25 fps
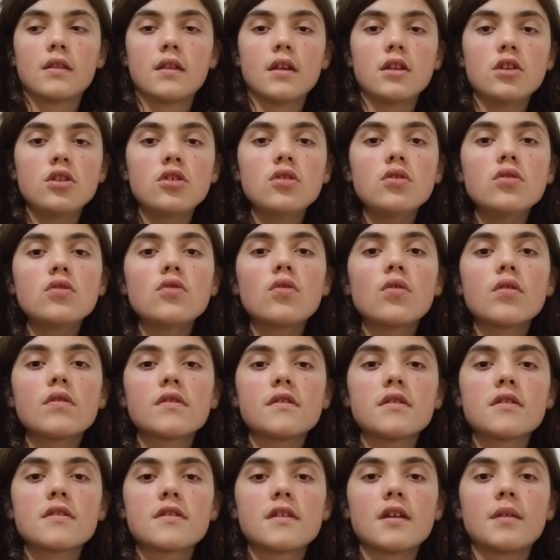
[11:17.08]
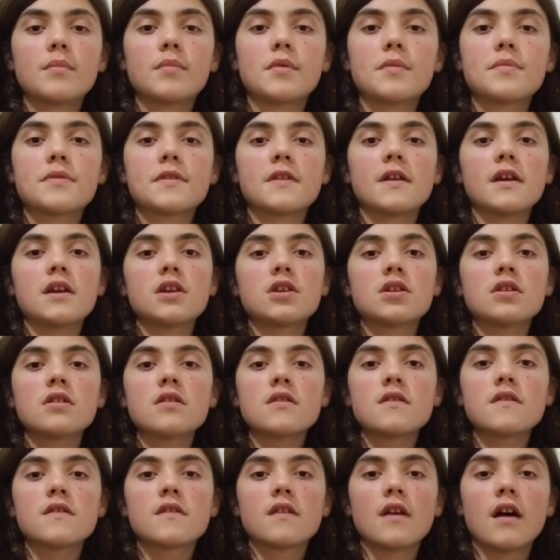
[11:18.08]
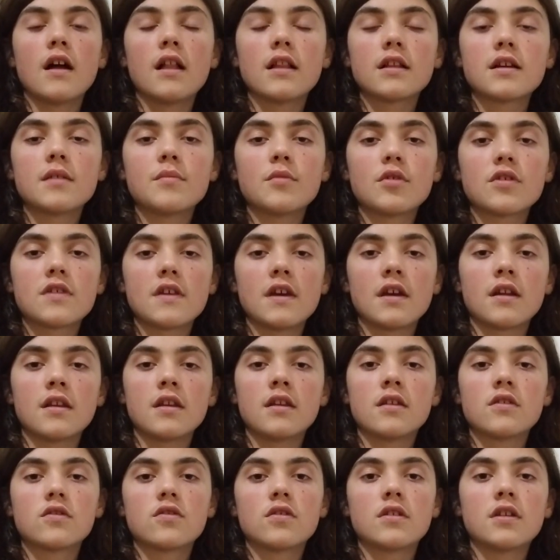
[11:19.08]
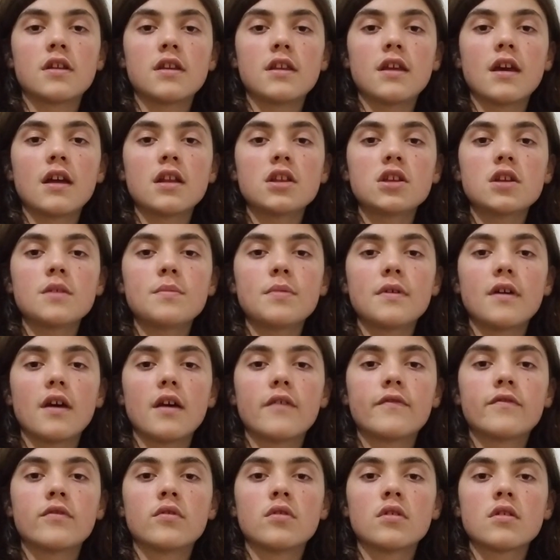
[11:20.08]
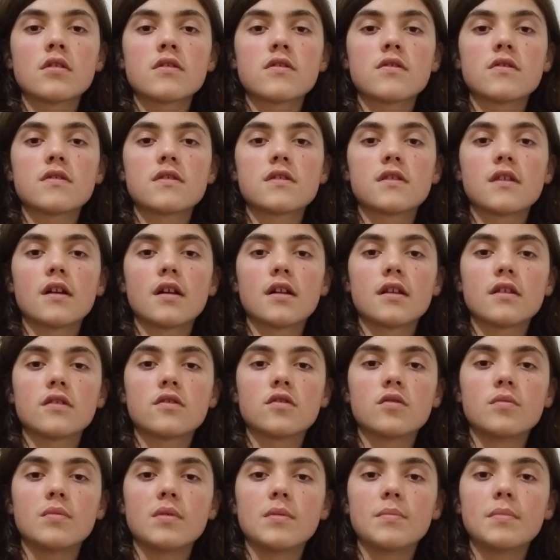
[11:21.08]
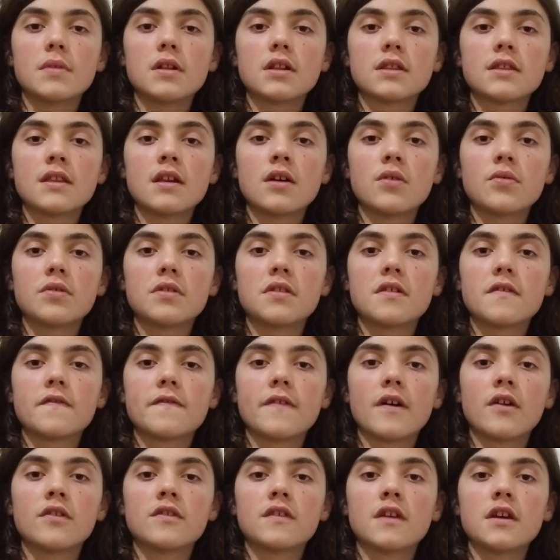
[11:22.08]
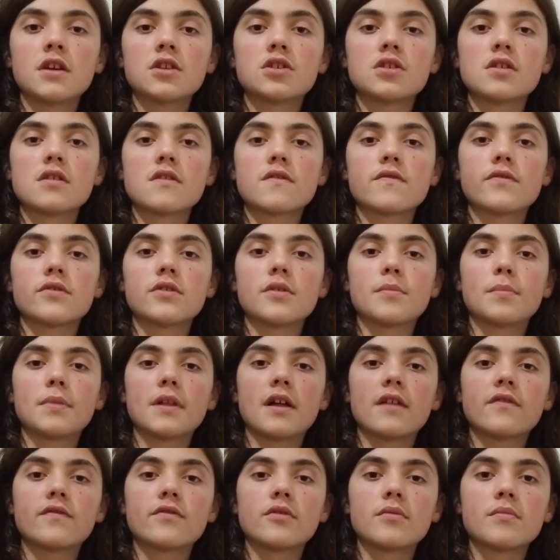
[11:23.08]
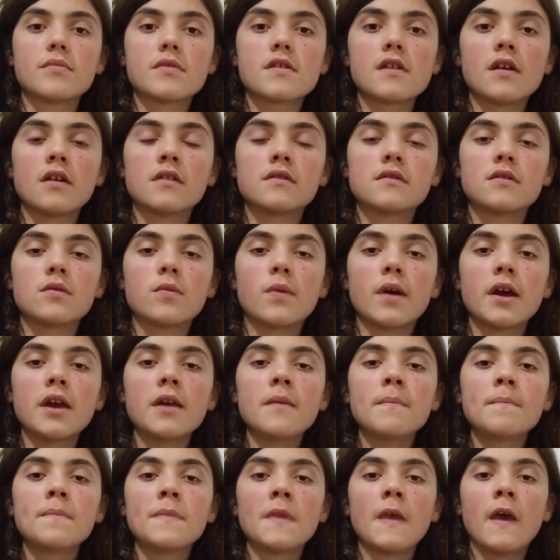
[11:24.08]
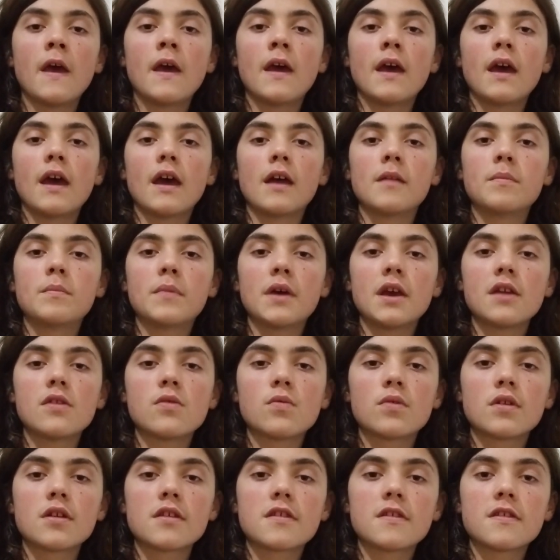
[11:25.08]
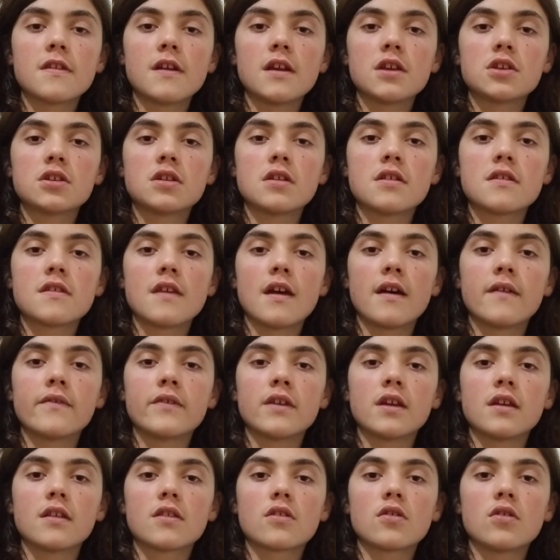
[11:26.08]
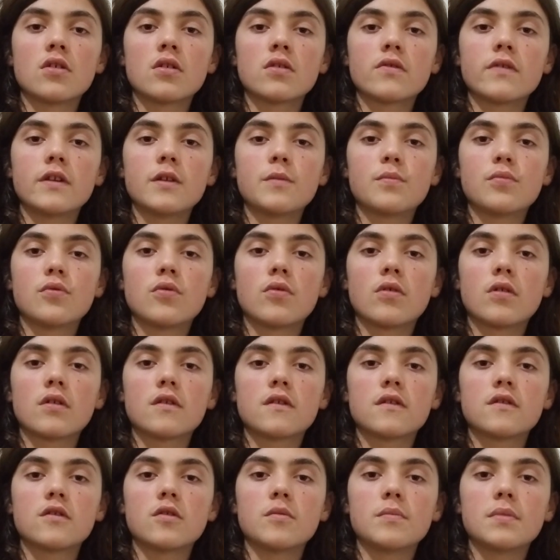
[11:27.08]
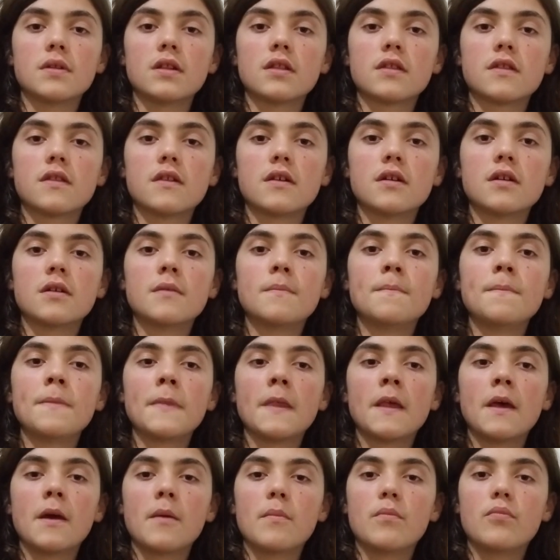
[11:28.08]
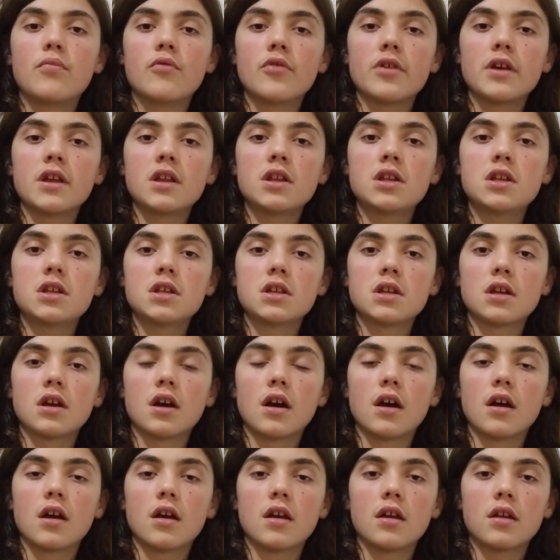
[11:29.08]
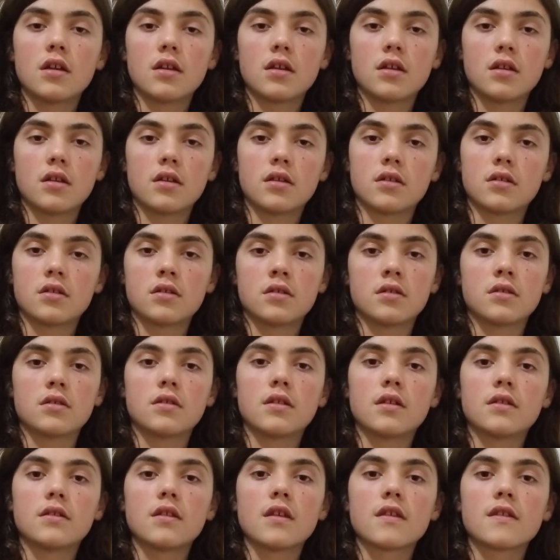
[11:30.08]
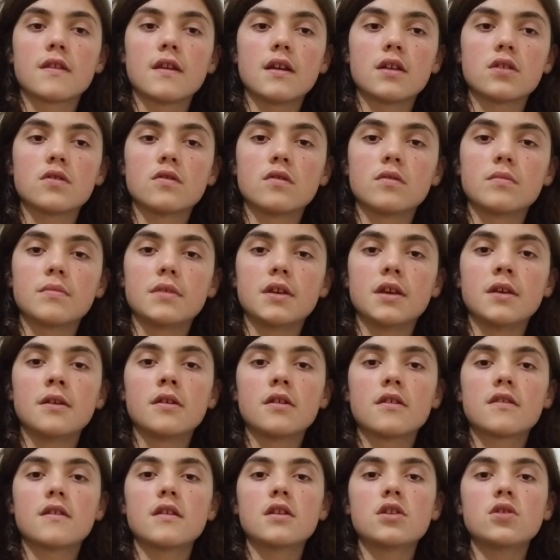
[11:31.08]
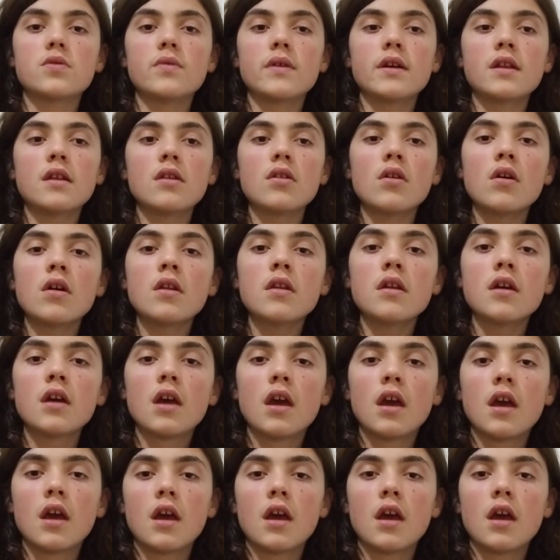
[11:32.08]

The new northern suburb stations, Alkimos, Eglinton and Yanchep, have also started to be built now with the foundations for the platforms underway, and Bayswater station is having its concrete poured to build the bridge uh, that the station will be situated on.